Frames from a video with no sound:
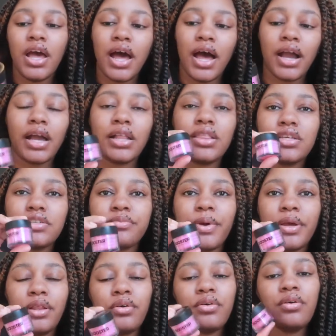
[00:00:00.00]
I got this from
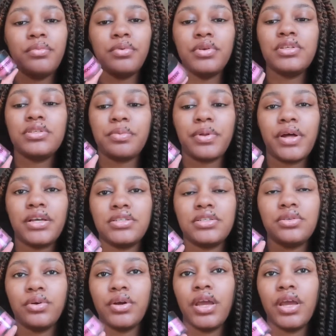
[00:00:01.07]
my local beauty supply store.